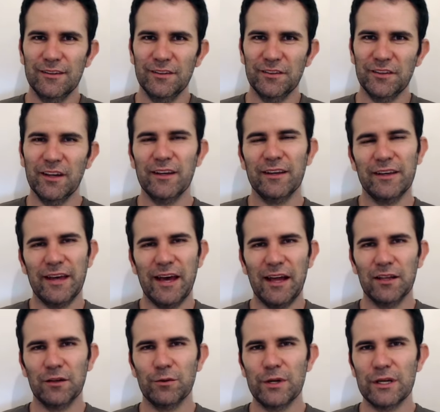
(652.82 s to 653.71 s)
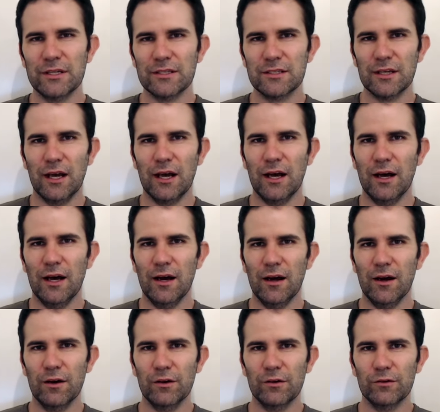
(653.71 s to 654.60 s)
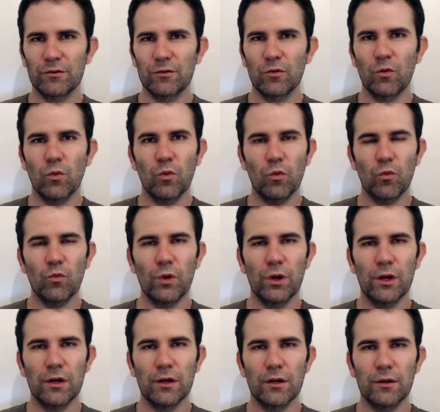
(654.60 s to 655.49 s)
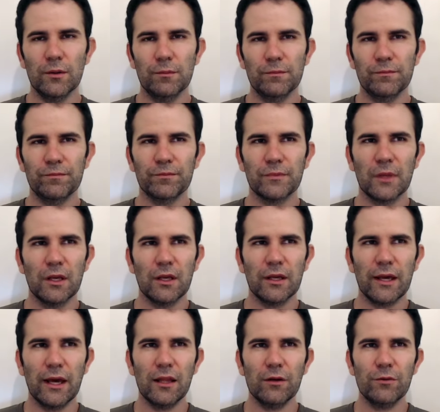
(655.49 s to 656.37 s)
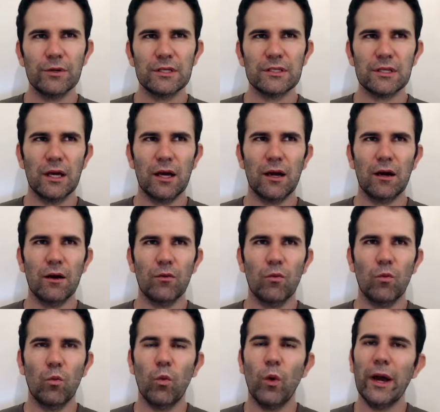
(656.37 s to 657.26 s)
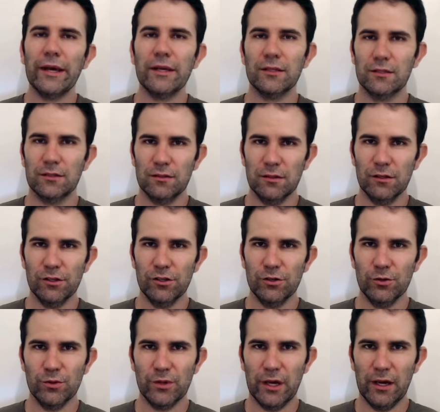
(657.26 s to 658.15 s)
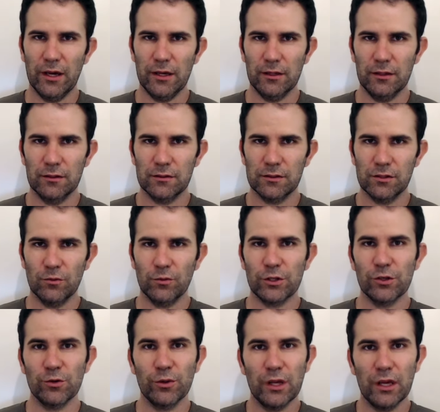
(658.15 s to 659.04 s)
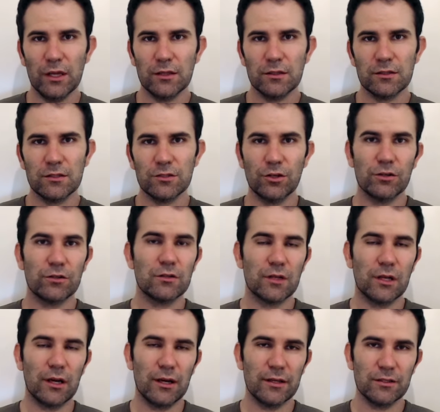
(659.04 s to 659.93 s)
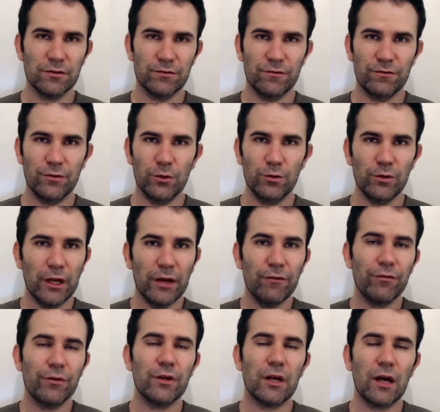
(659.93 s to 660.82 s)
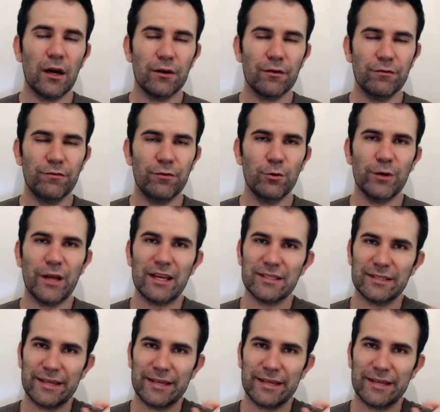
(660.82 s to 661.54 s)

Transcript: Okay, calories are um, calories are weight that you gain. So when you eat certain kinds of food, every kind of food has